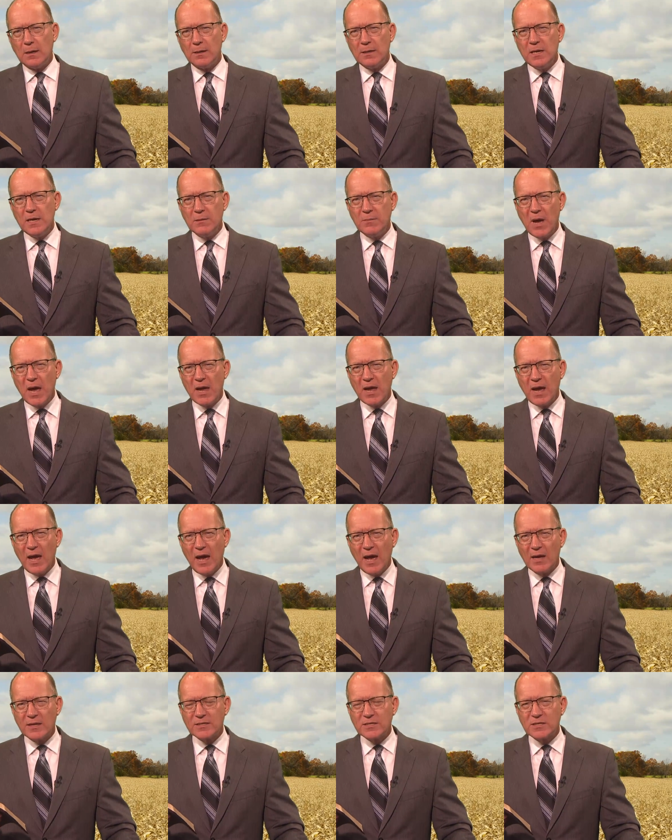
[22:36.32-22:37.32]
Nehemiah
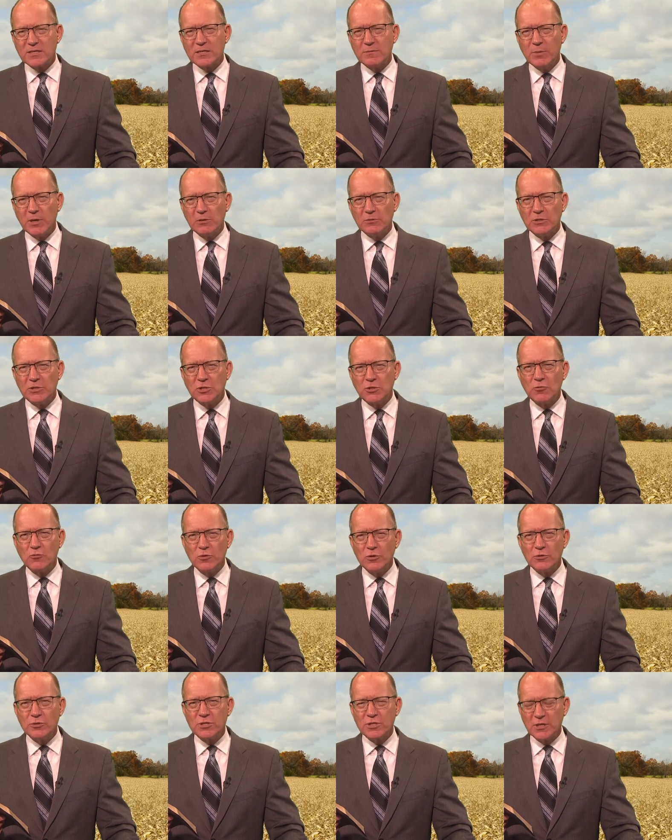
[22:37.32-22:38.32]
asks about
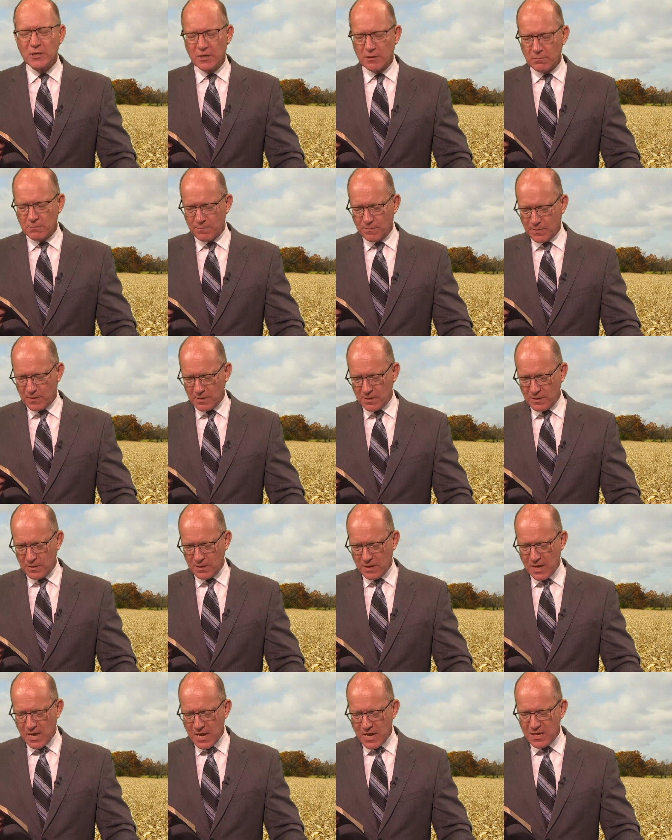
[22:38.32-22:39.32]
Jerusalem.
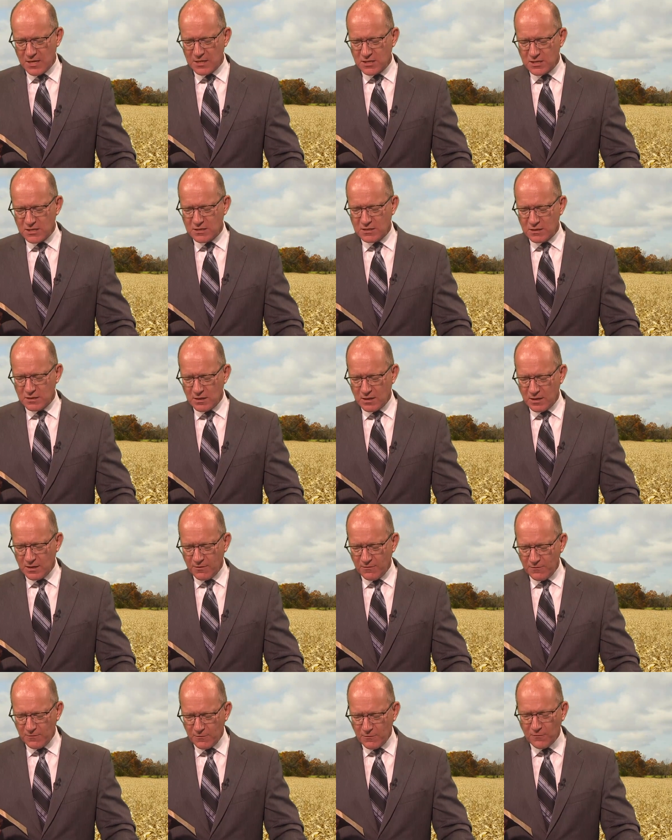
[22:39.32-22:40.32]
He is
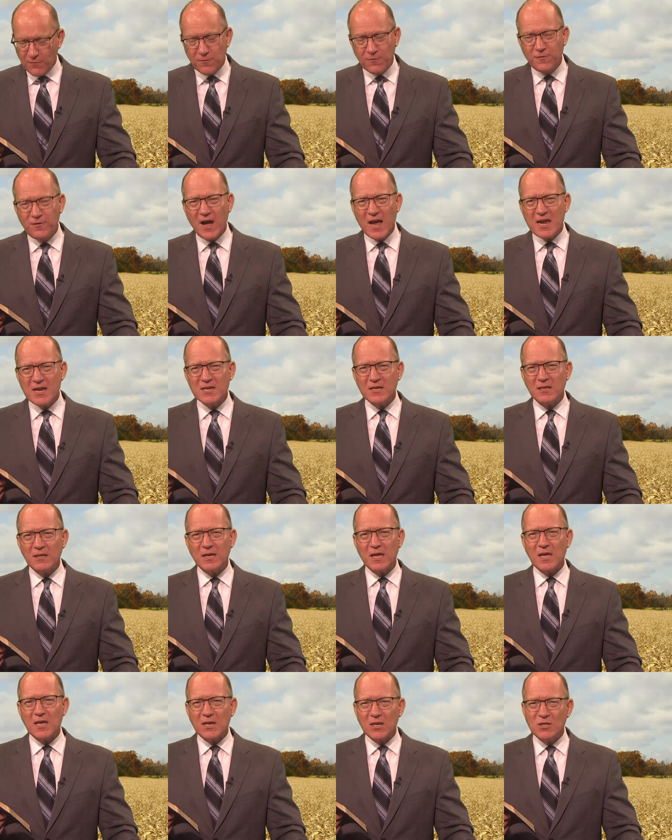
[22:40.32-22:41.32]

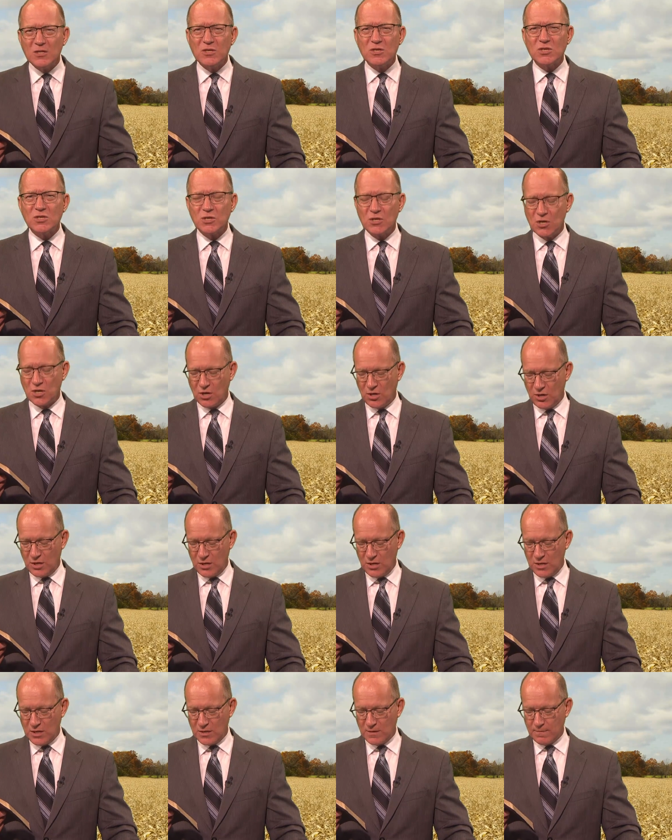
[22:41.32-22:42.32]
vitally
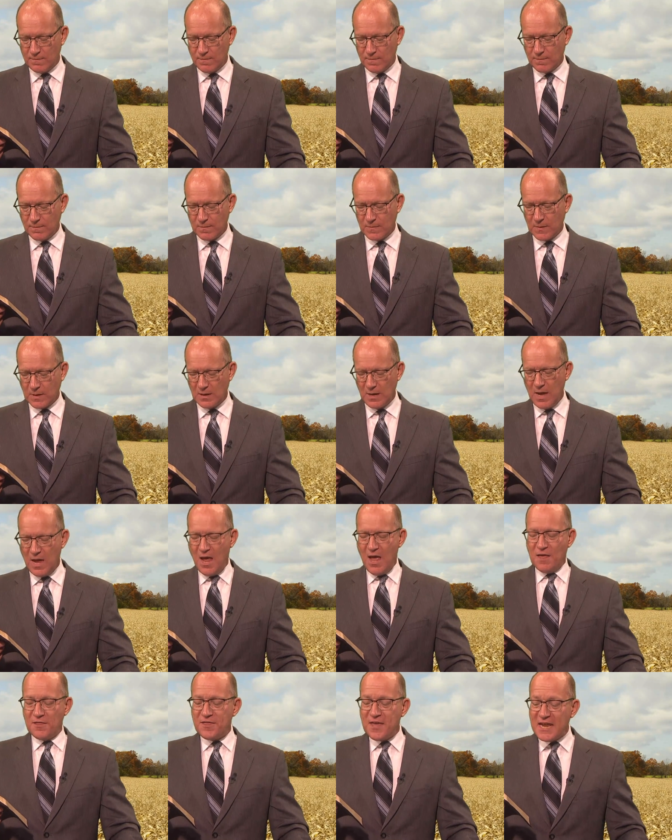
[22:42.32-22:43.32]
concerned.
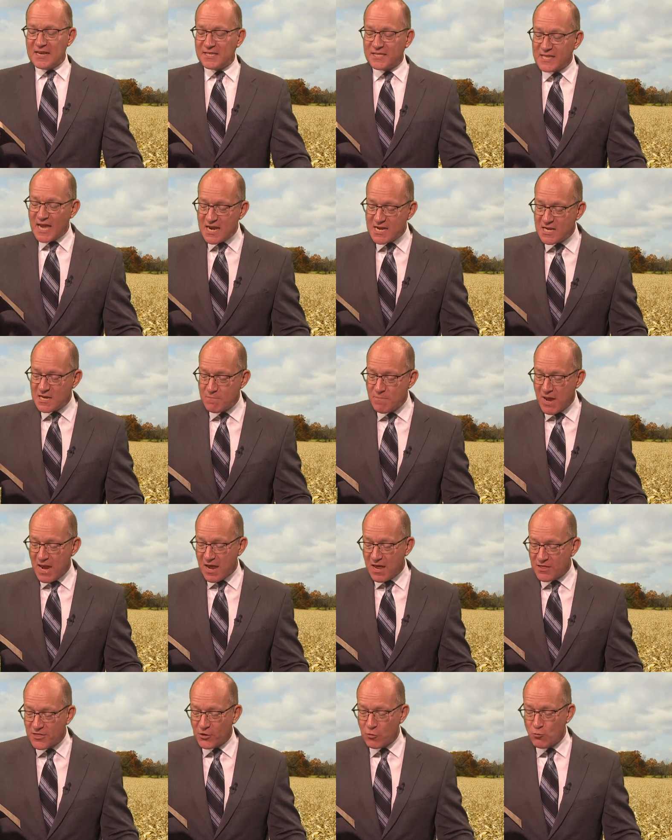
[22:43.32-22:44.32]
They said to
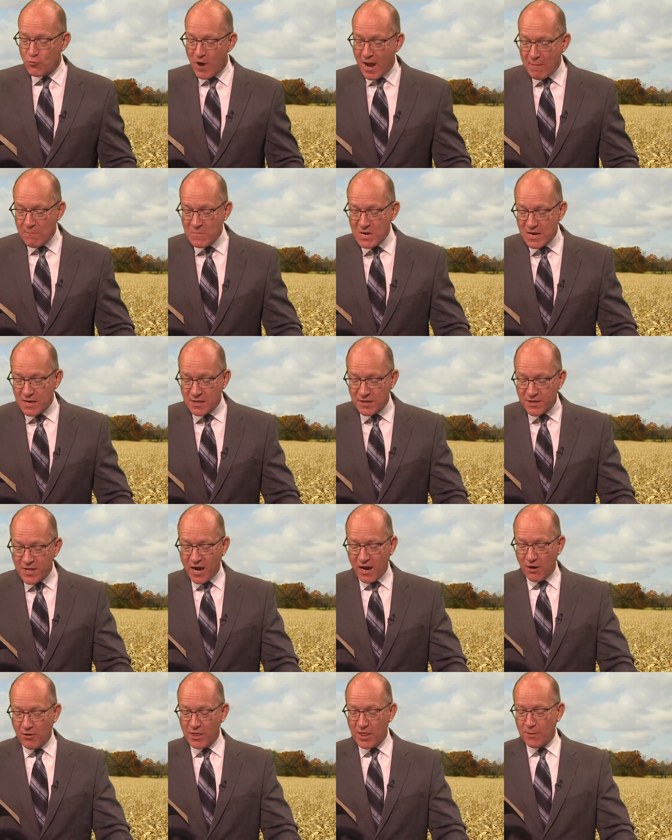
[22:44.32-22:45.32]
me, The remnant
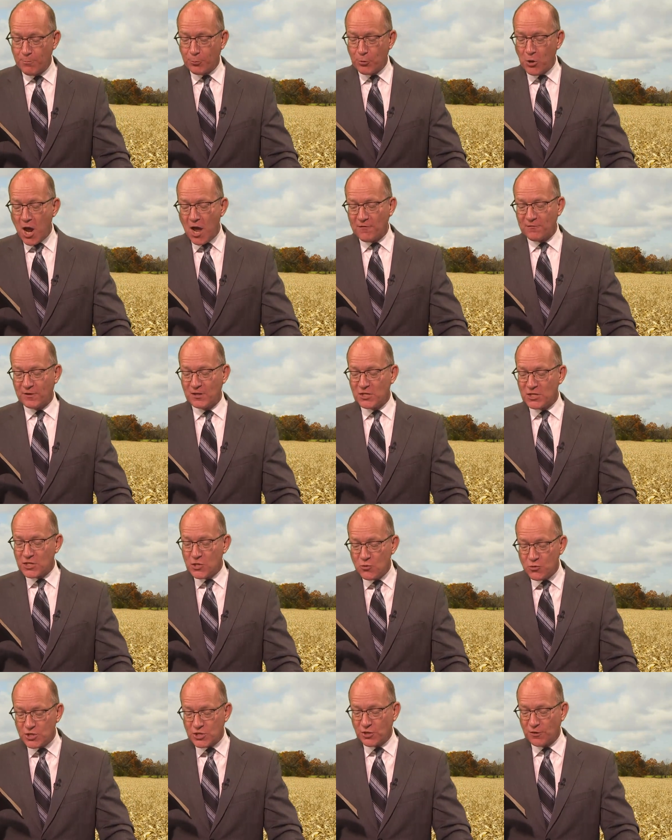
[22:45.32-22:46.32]
there in the province
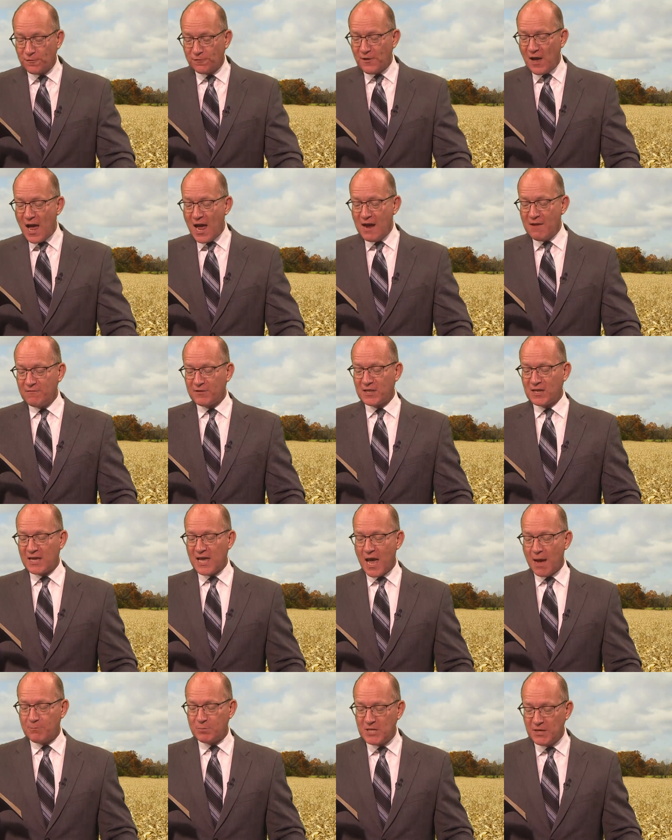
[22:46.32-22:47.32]
who survived the
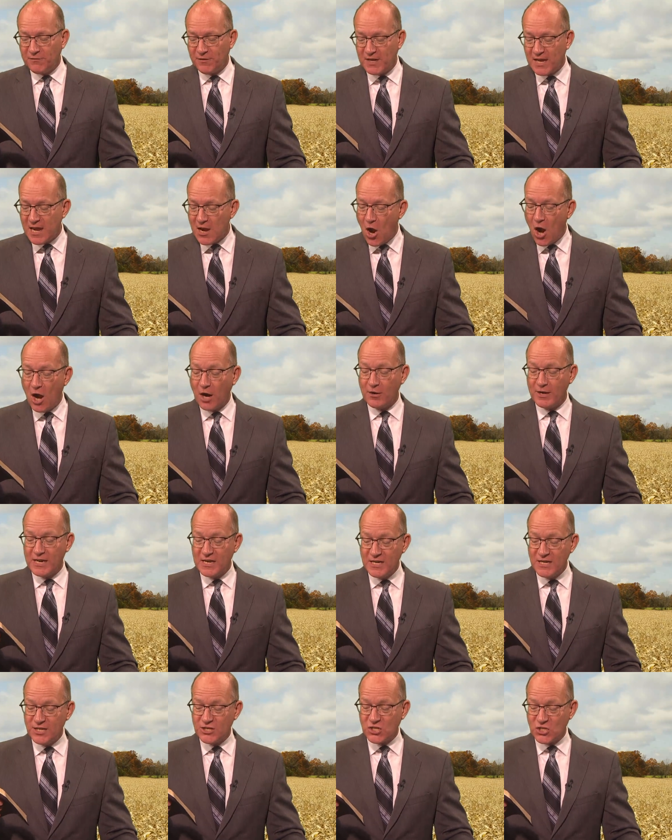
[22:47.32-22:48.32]
captivity are
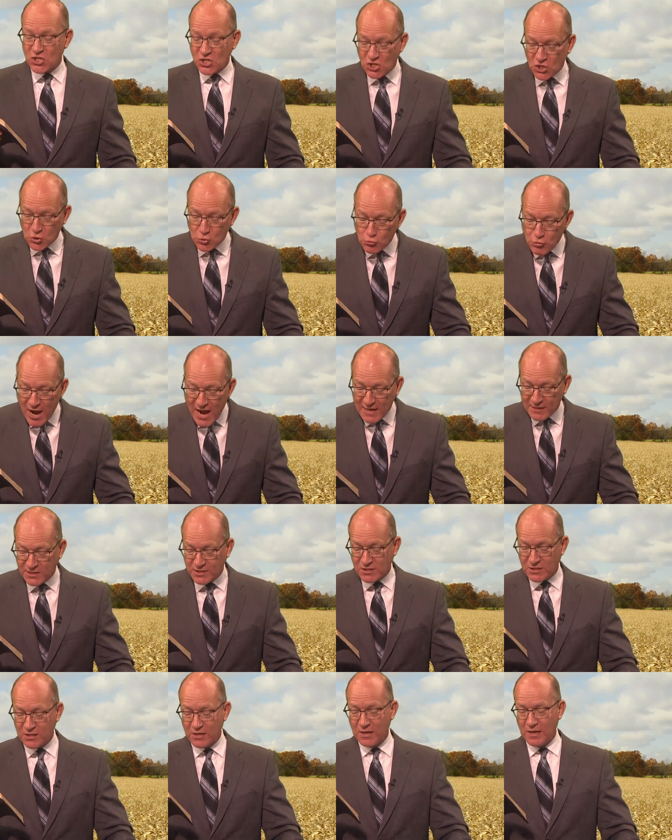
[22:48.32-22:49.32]
in
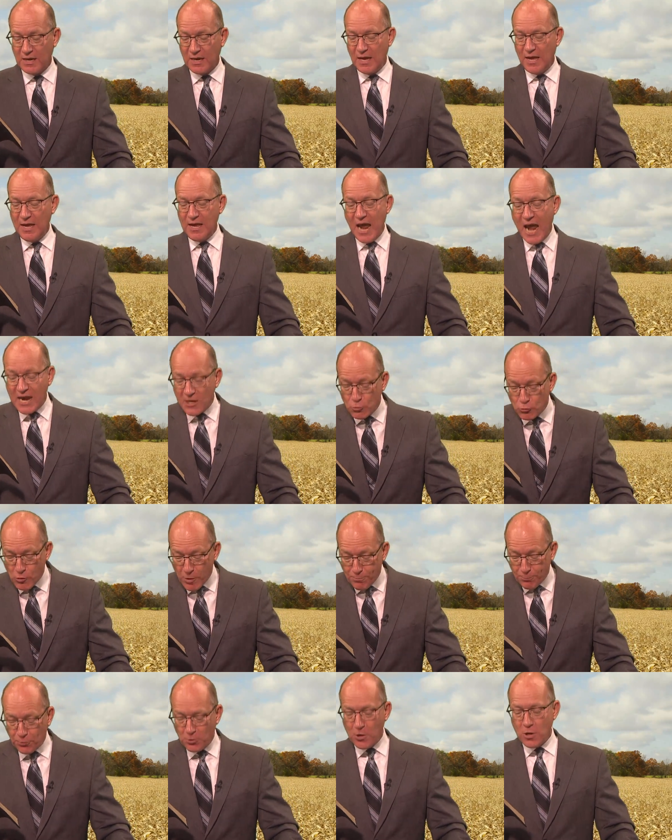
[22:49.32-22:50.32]
distress and
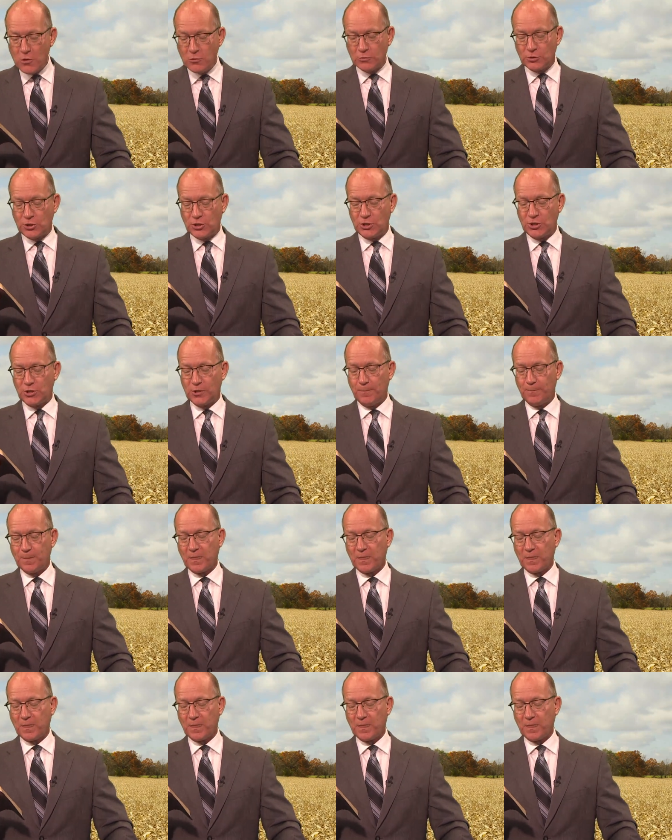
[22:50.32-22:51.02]
reproach